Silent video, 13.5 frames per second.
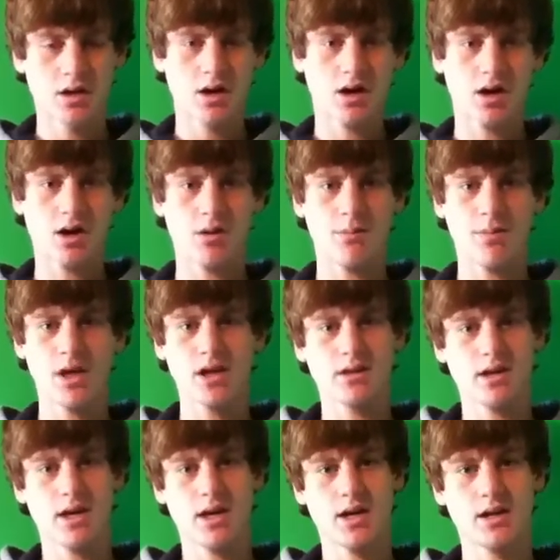Um, and
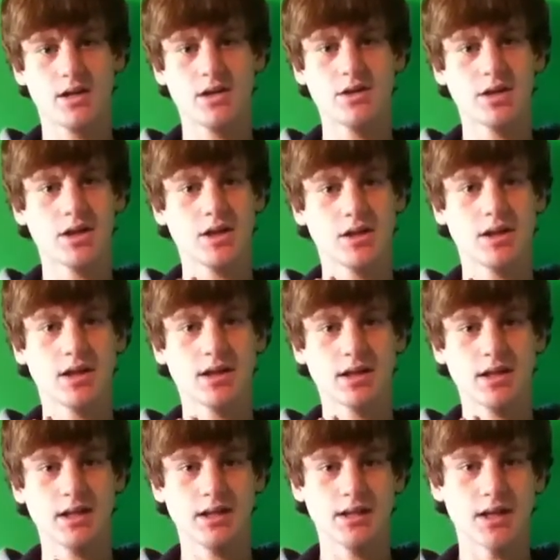then you can get
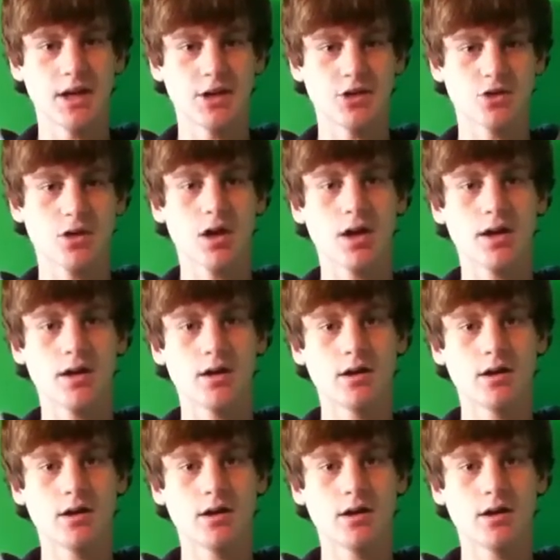the Nitron,